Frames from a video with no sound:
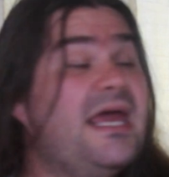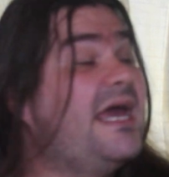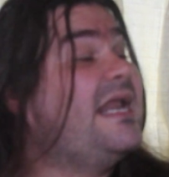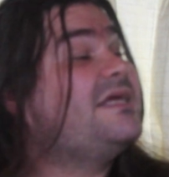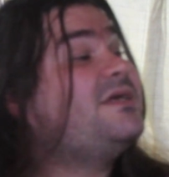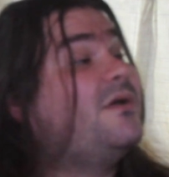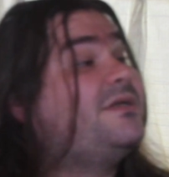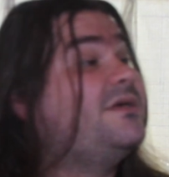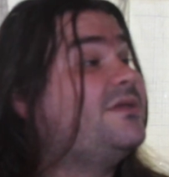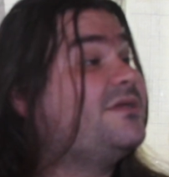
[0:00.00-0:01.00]
And I show it
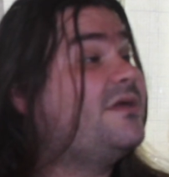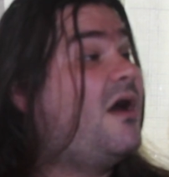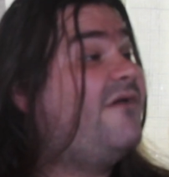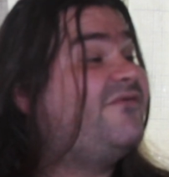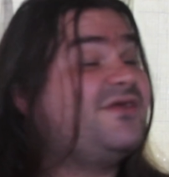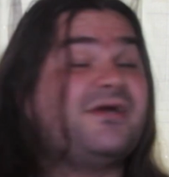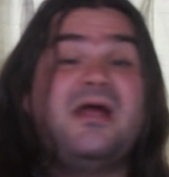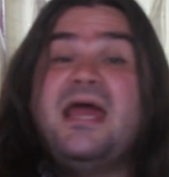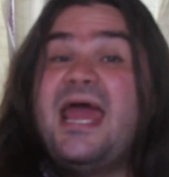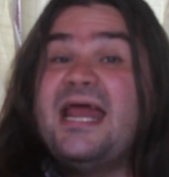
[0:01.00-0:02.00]
to the officer
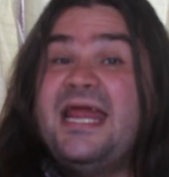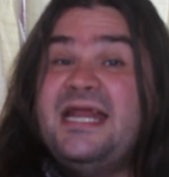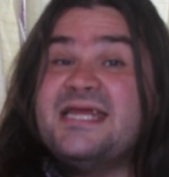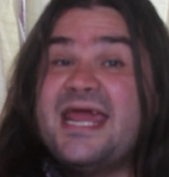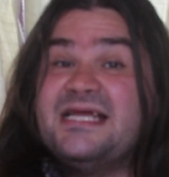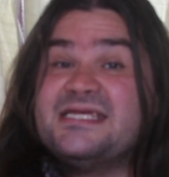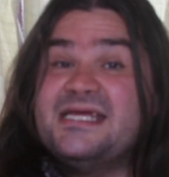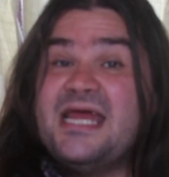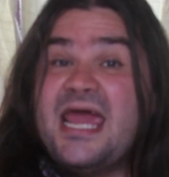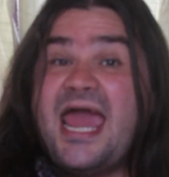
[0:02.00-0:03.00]
and he takes it